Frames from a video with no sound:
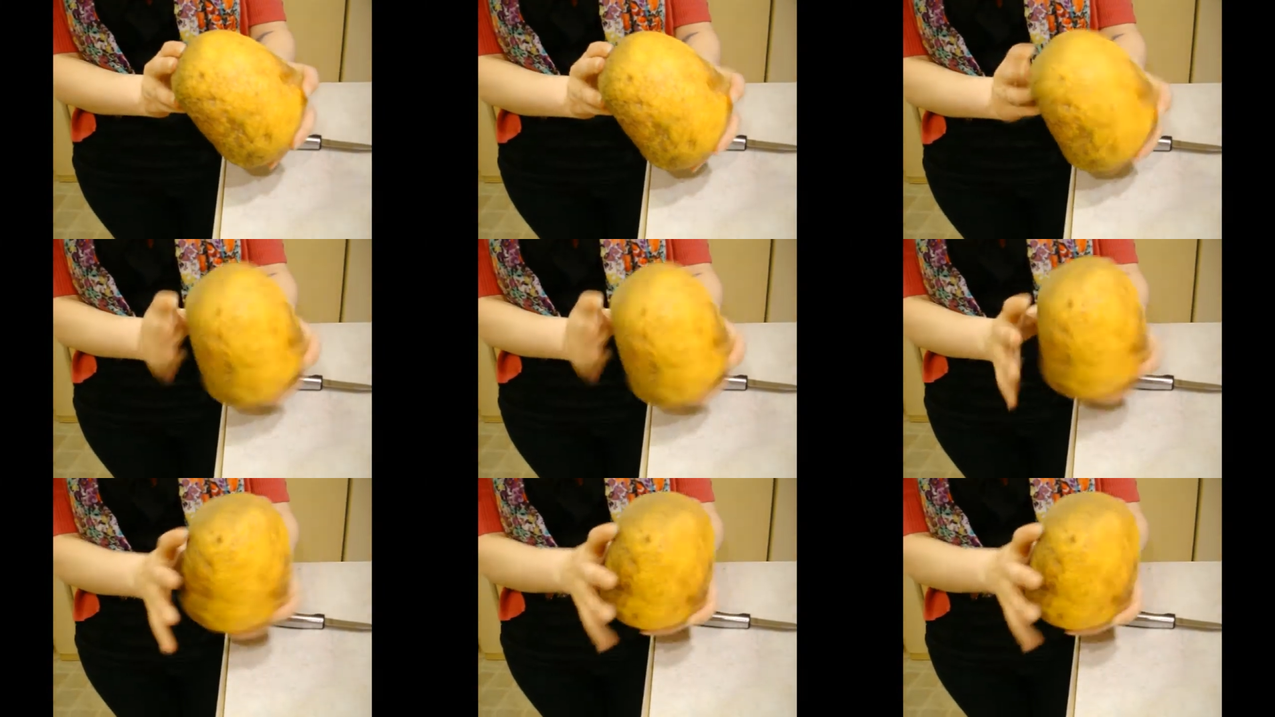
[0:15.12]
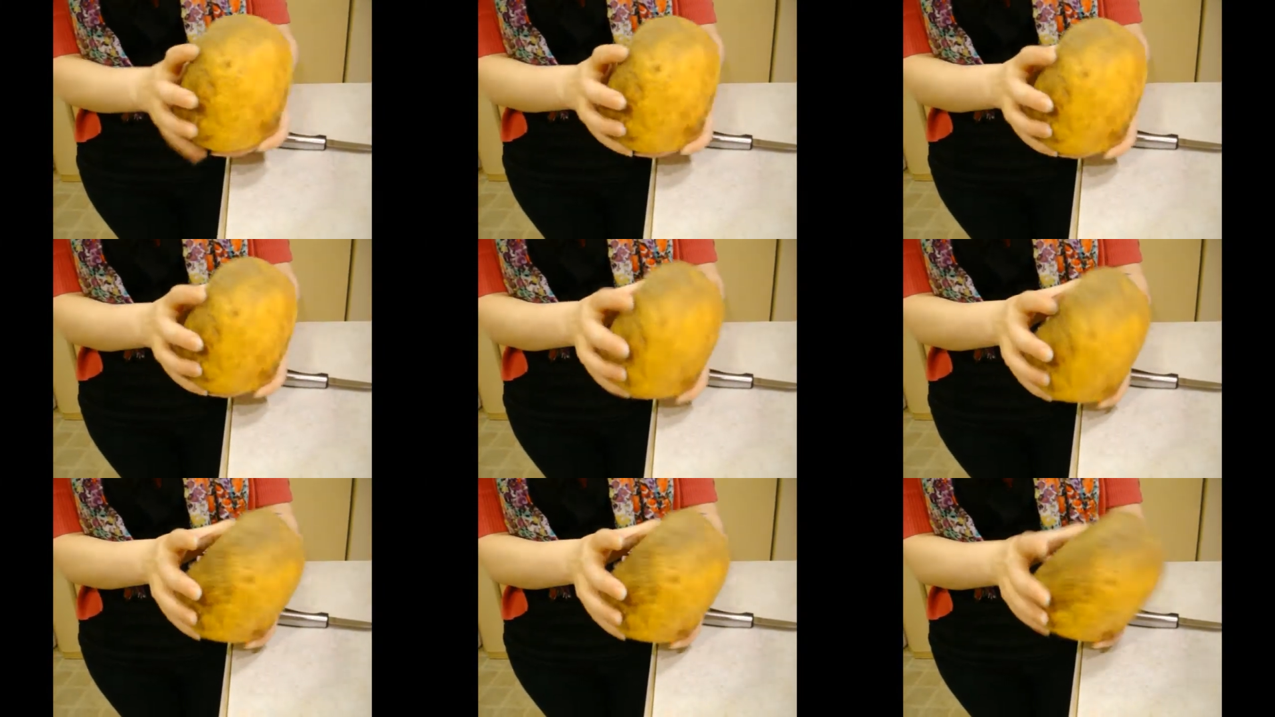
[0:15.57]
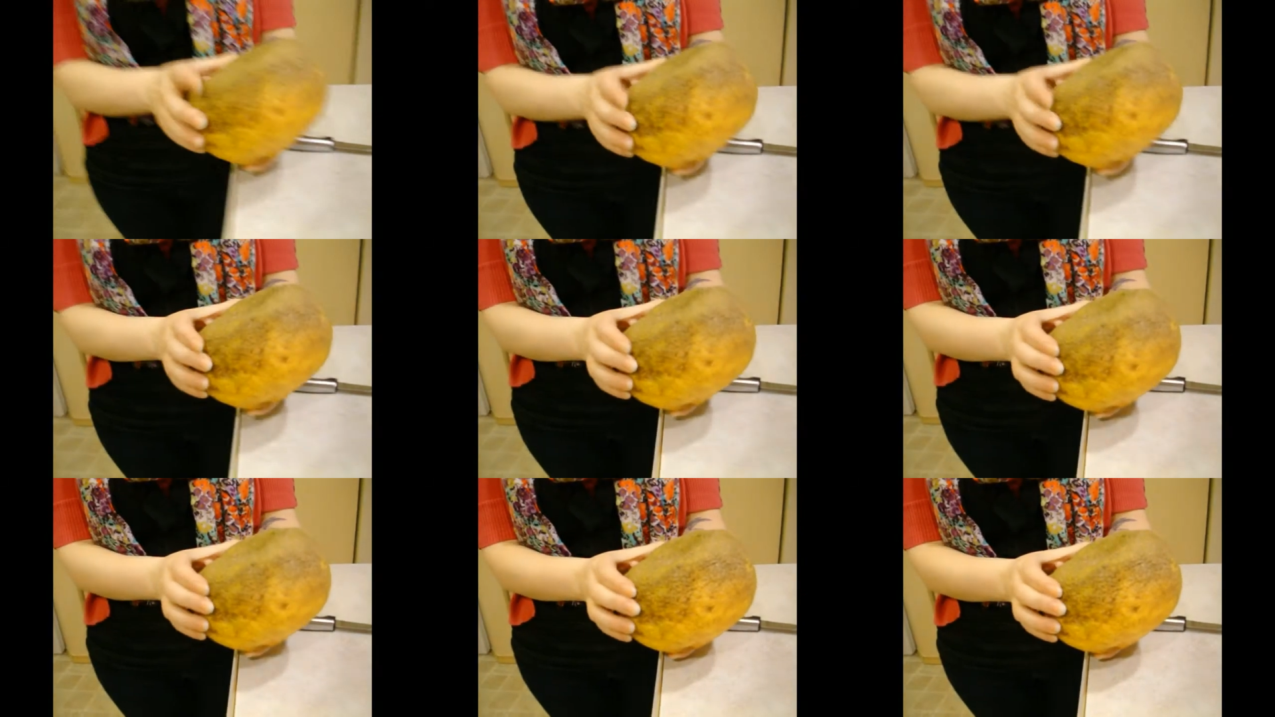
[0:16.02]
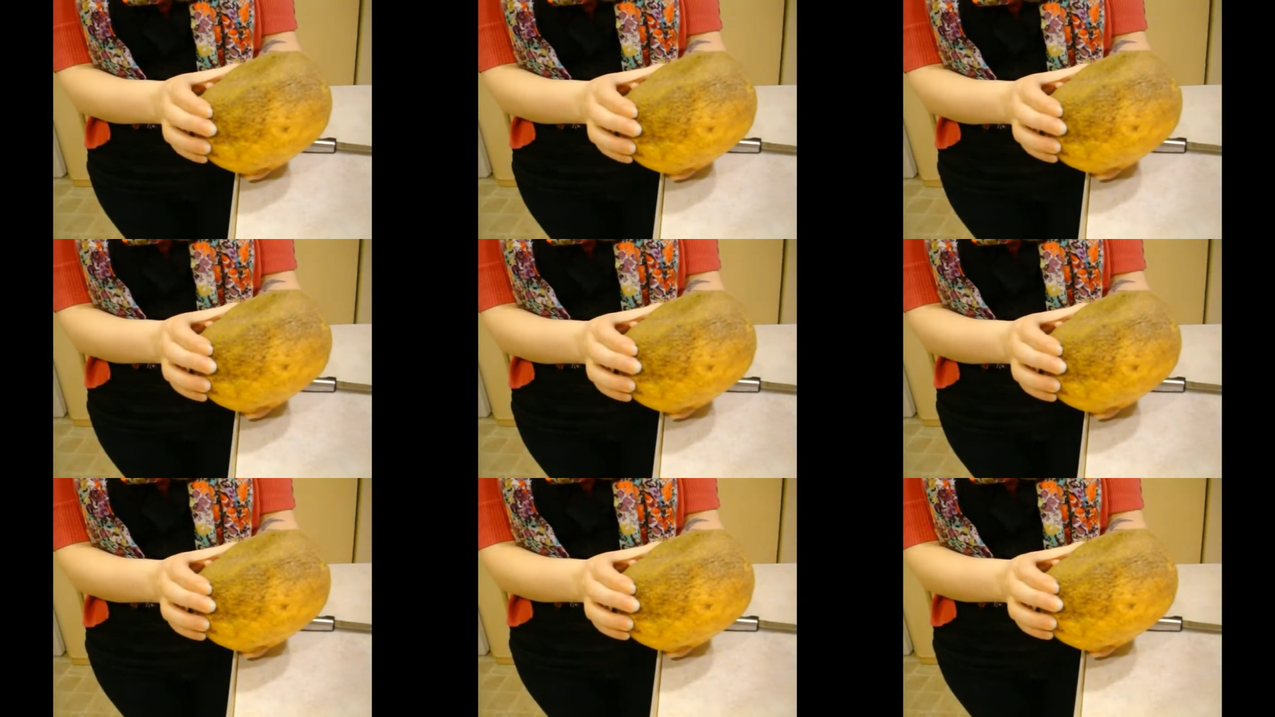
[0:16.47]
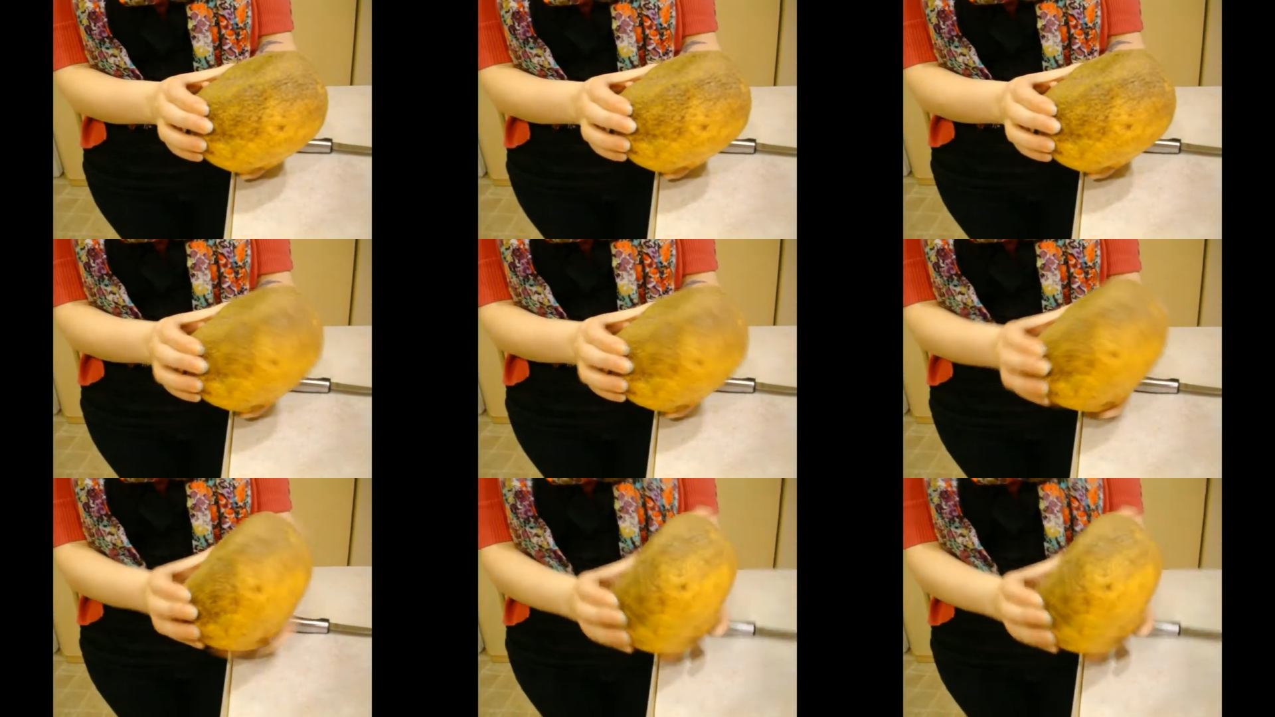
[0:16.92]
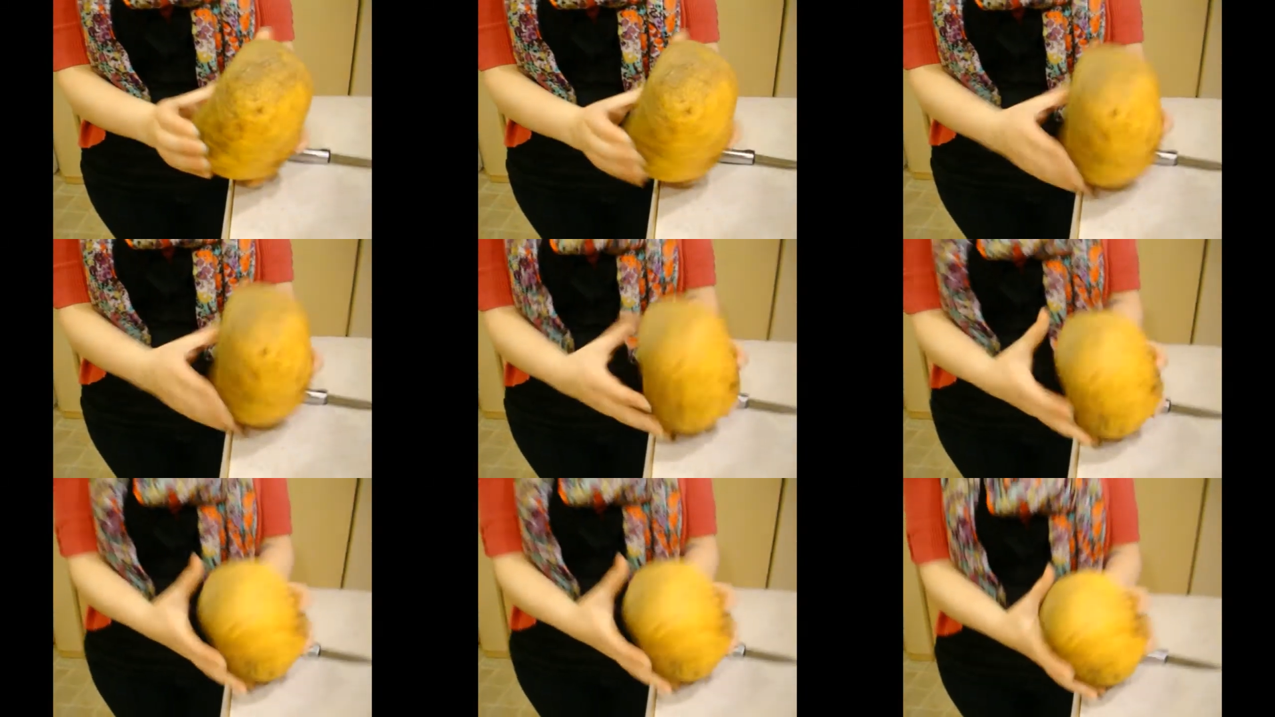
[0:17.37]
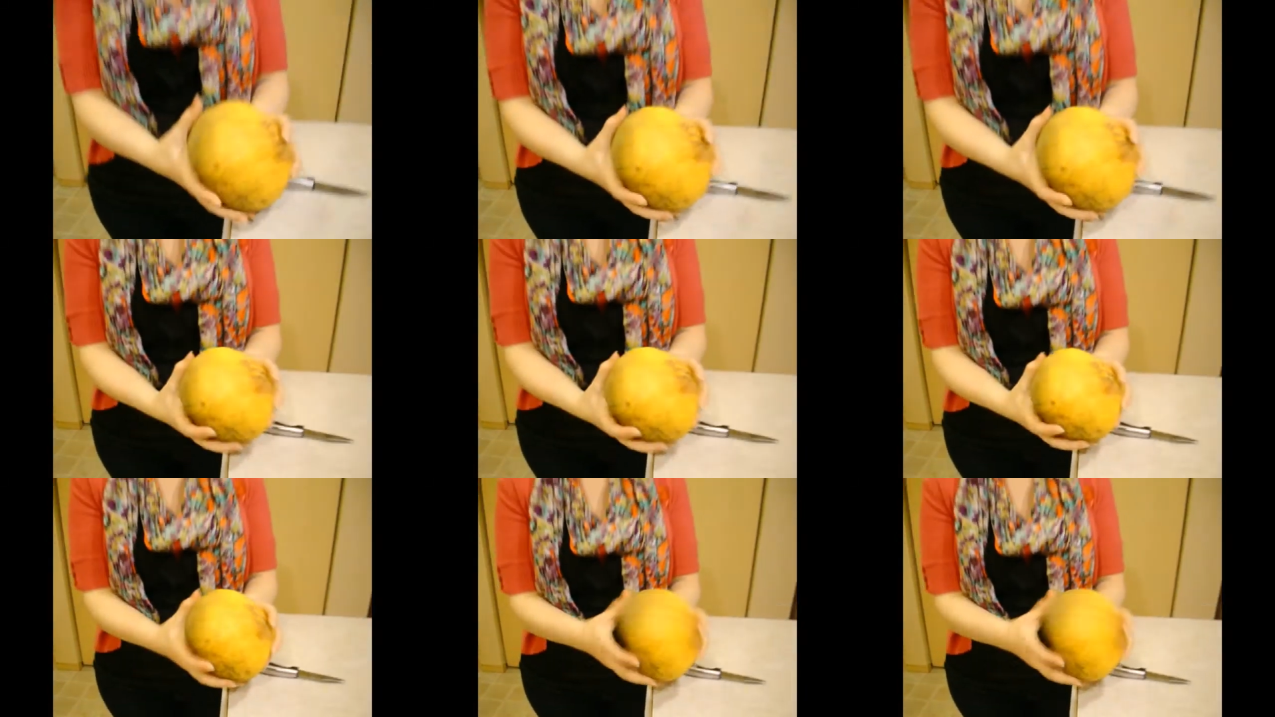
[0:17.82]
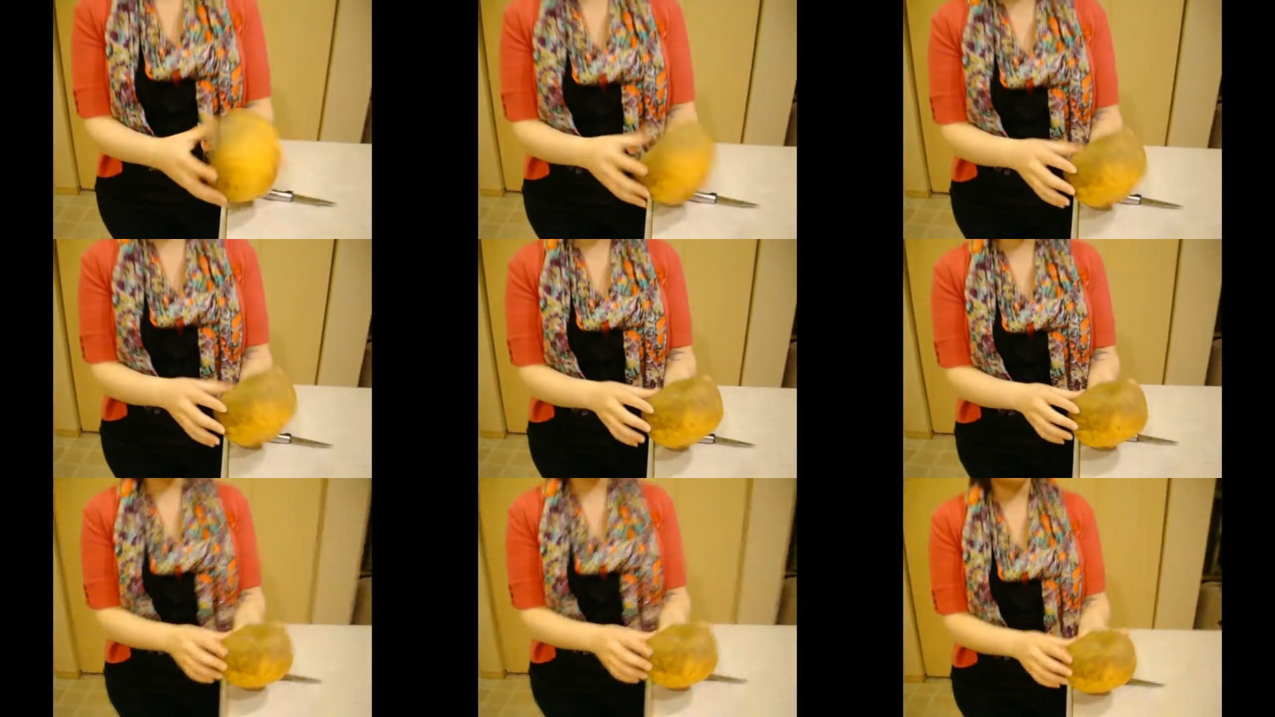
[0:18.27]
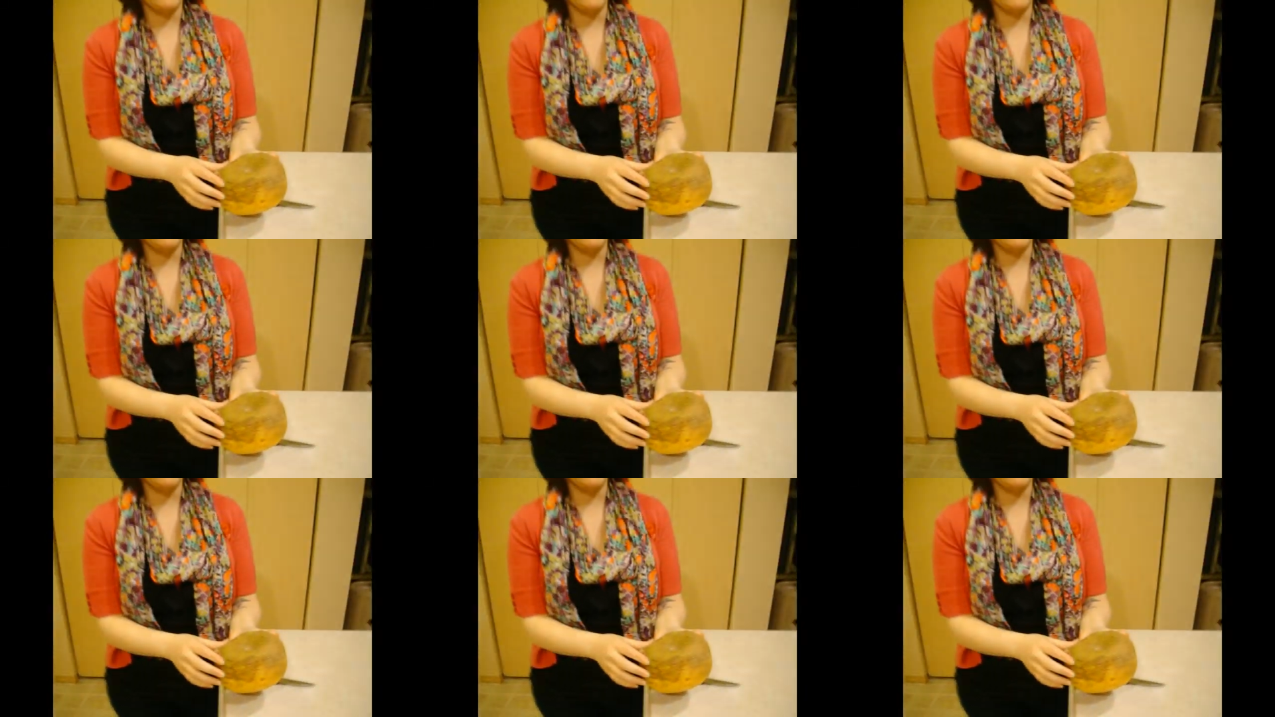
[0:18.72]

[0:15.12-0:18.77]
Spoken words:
No face is visible, so there are no lips to read.